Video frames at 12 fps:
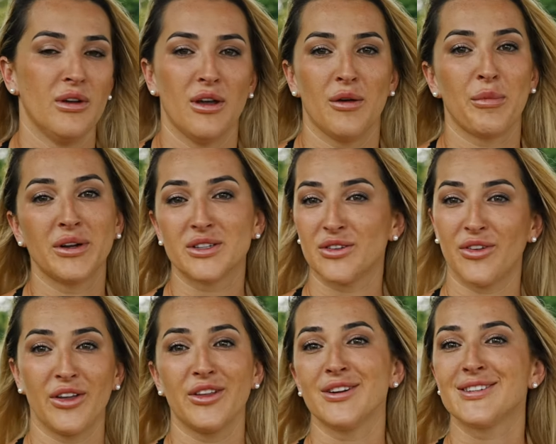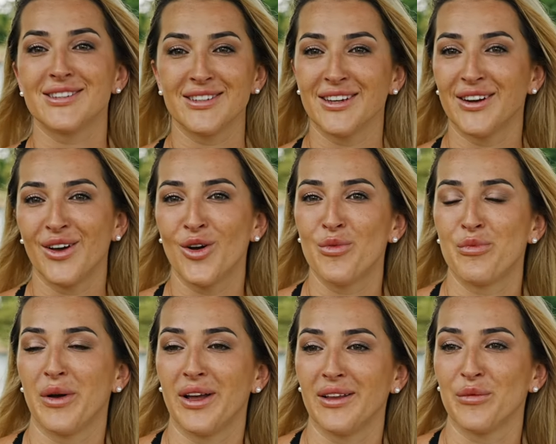a bunch of others, you know,
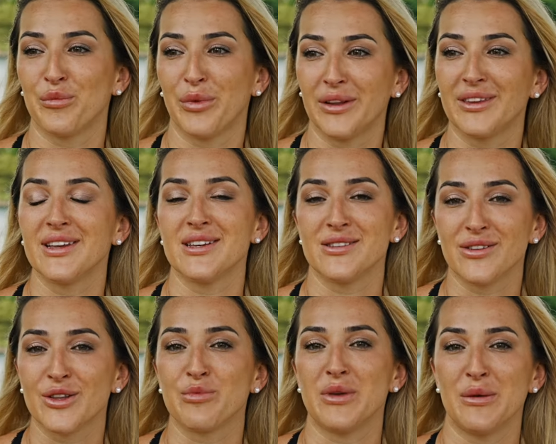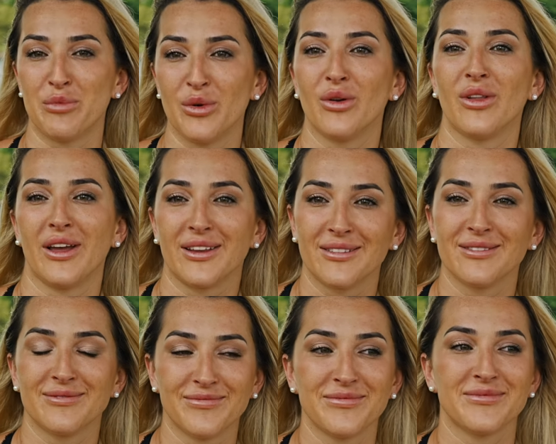but, but these are the people, like,
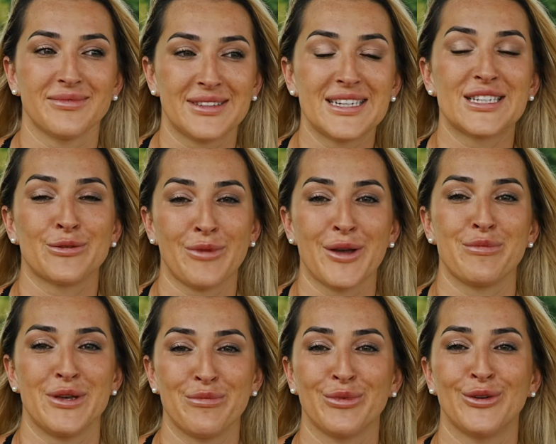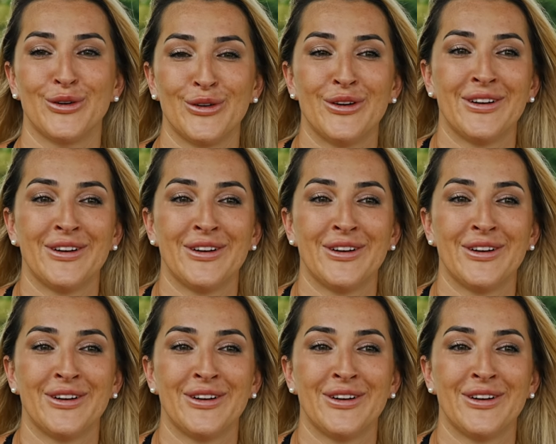these are my people.